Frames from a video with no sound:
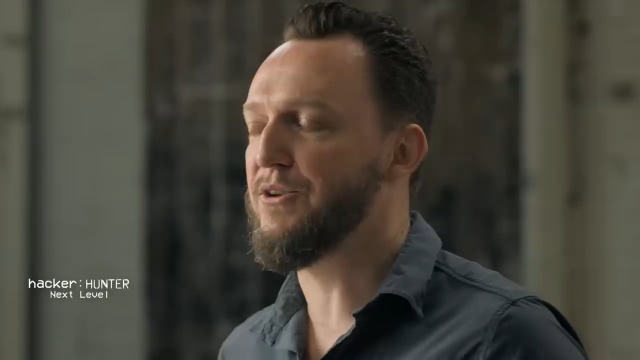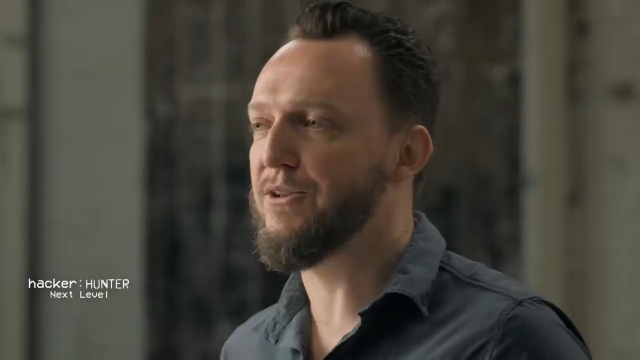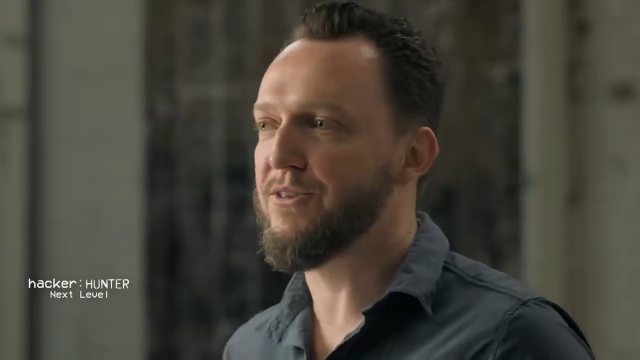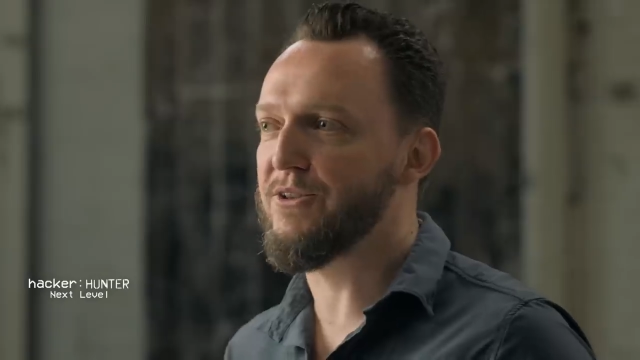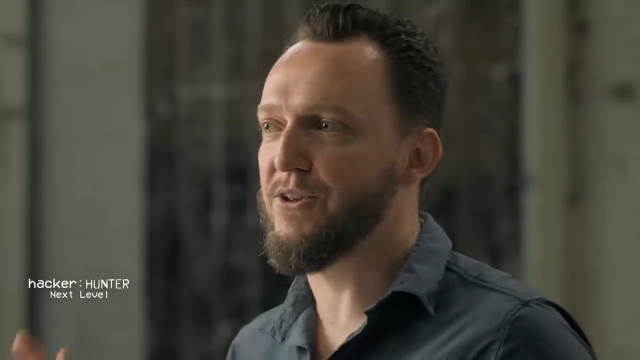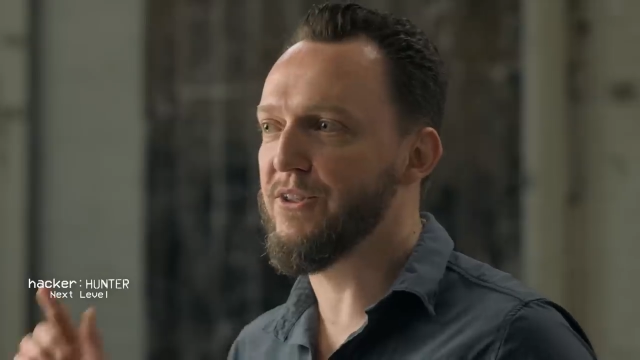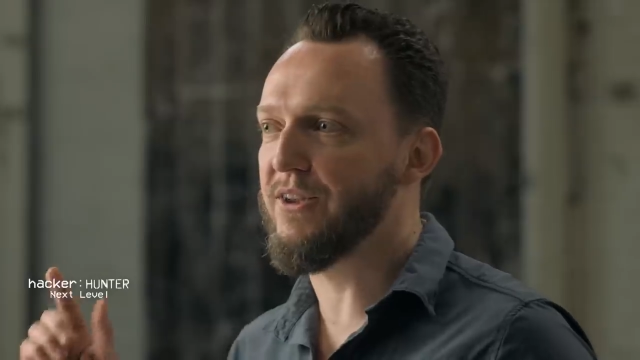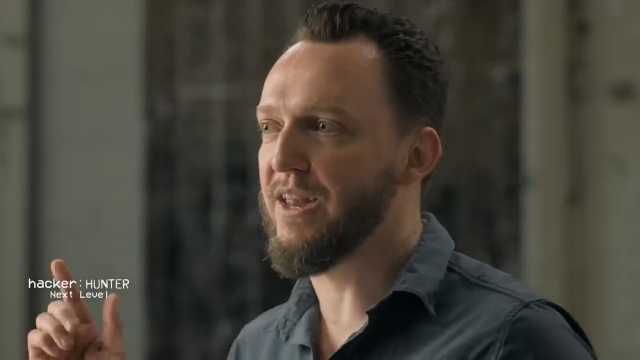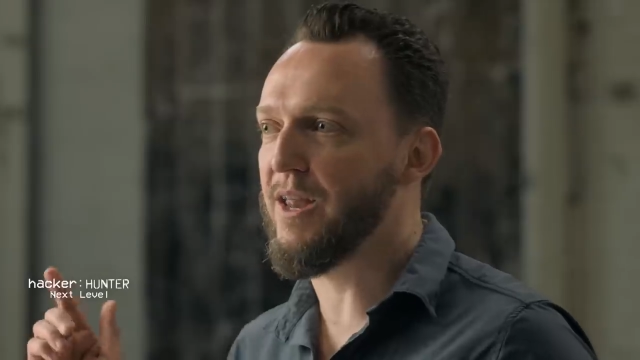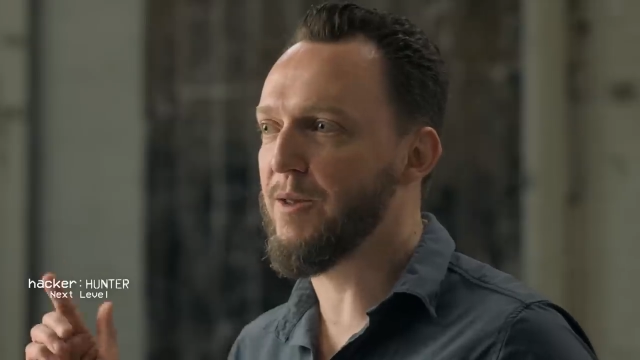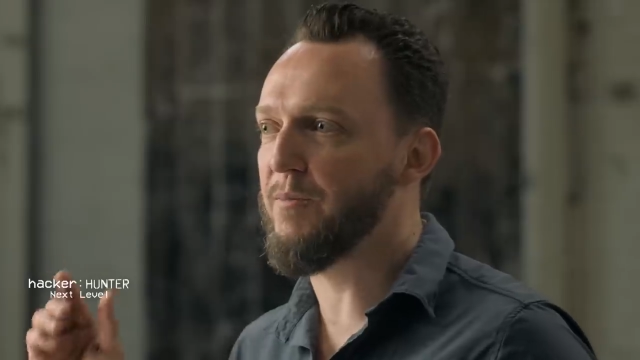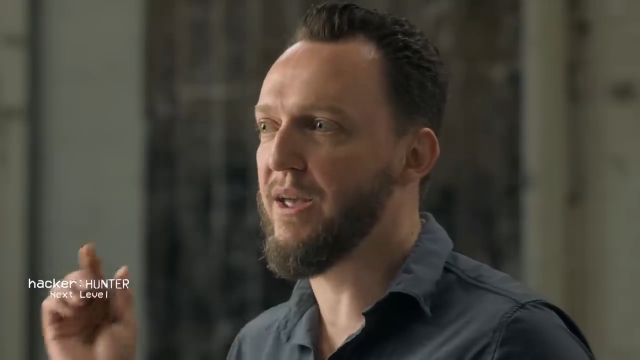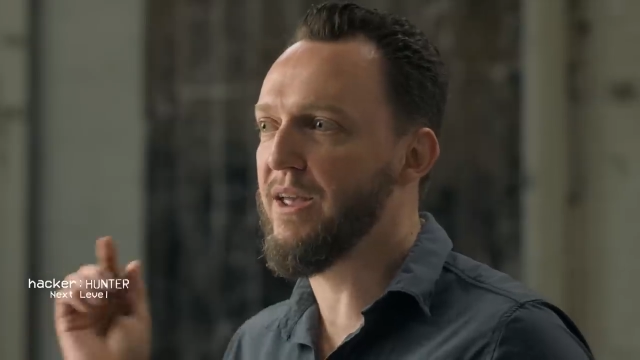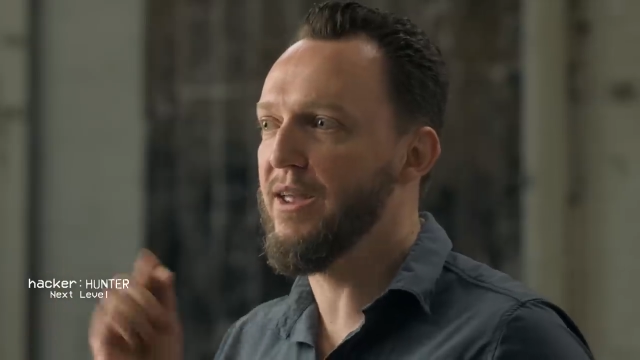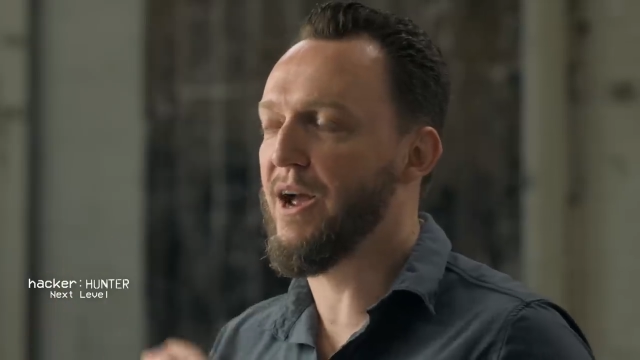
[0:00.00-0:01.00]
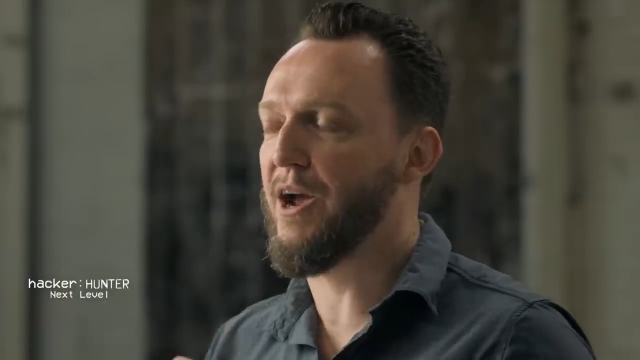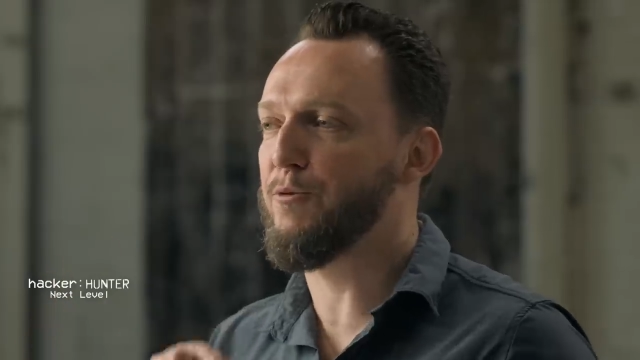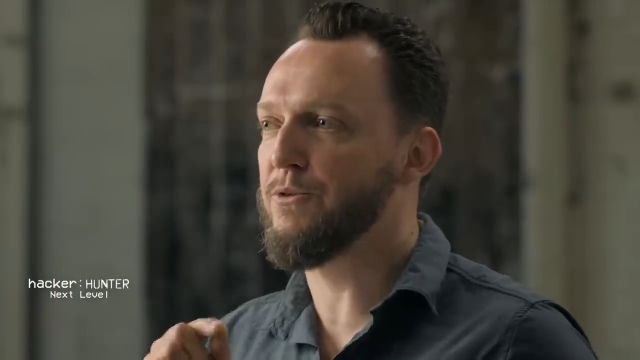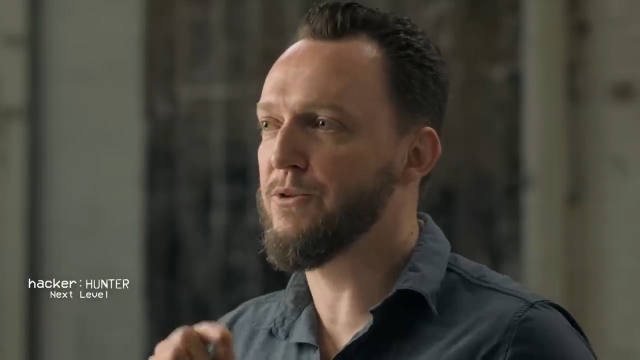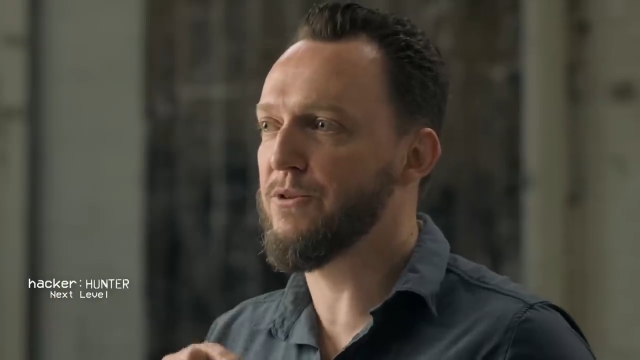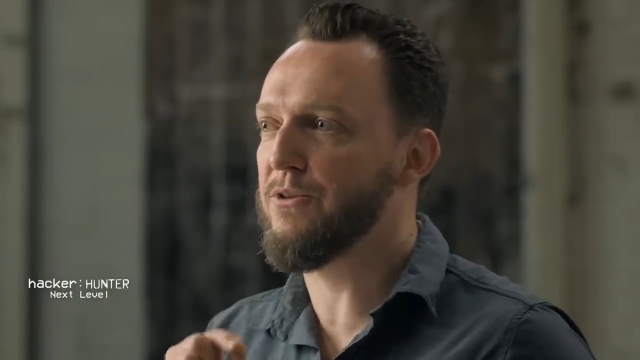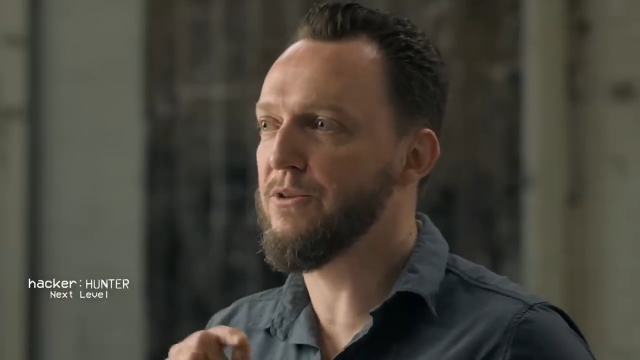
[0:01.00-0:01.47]
could tell the game, hey, I
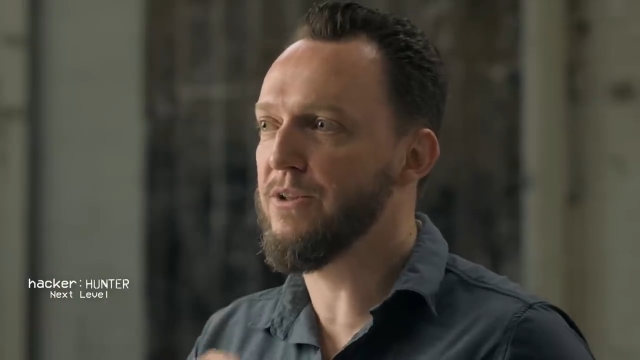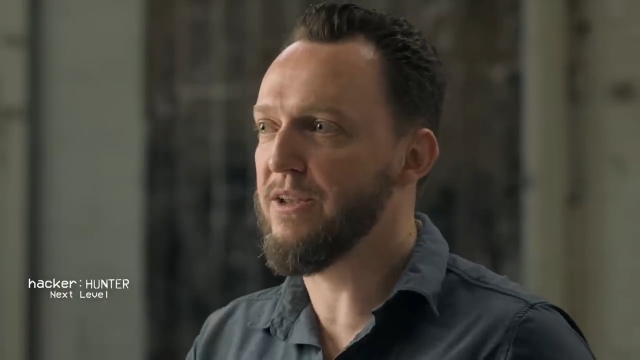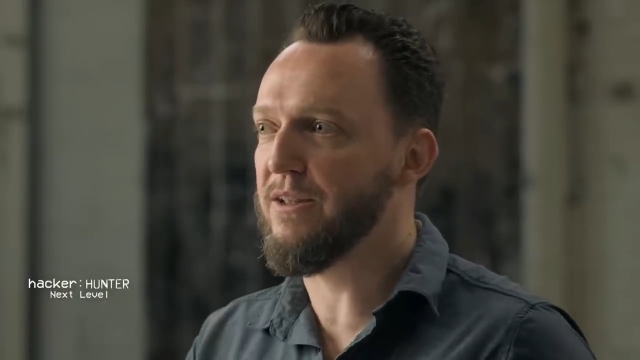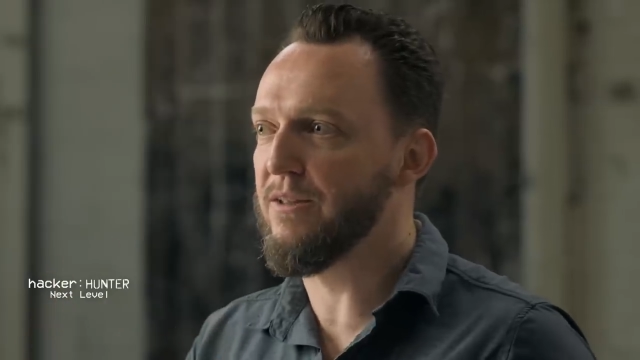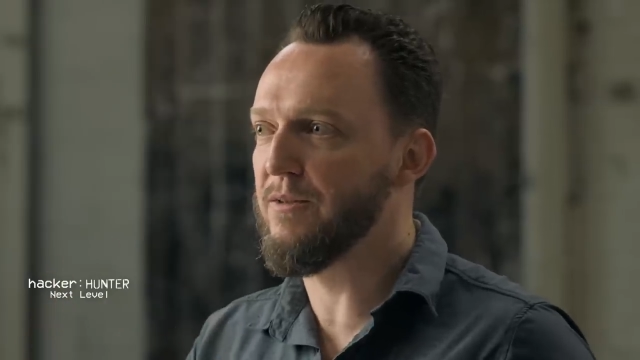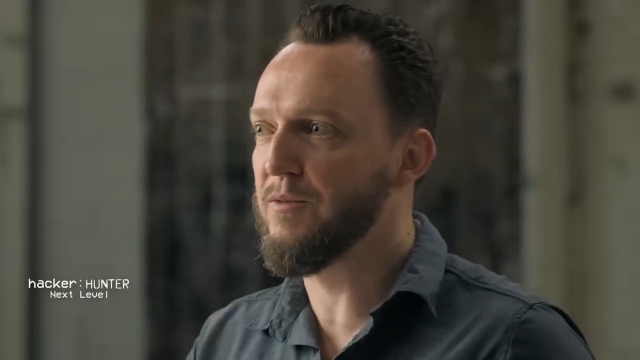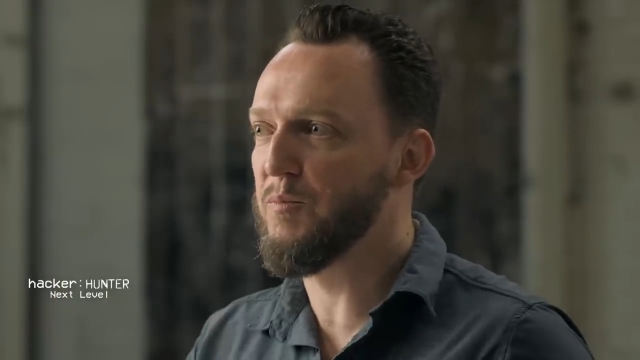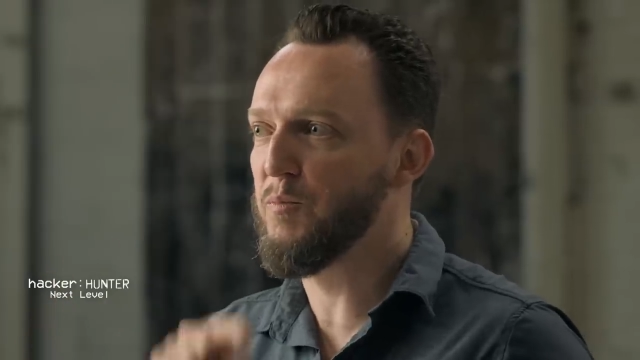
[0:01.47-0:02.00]
want to delete